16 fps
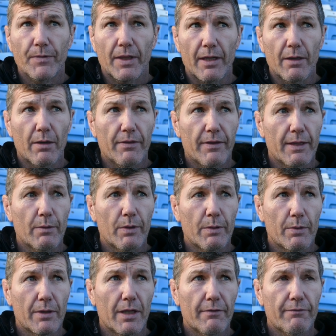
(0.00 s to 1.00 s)
you know, I think we
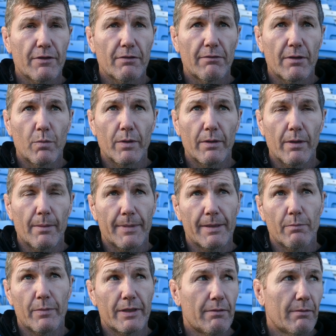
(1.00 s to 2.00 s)
would love to
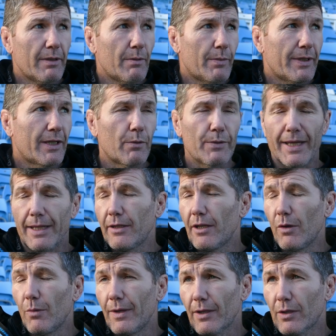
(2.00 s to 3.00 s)
we don't yet
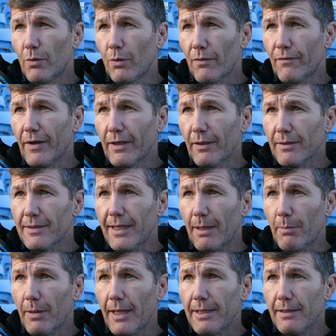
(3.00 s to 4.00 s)
know where the quarter final will
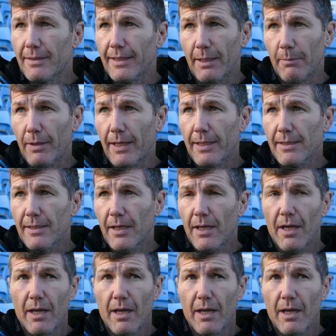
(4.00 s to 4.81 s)
take place,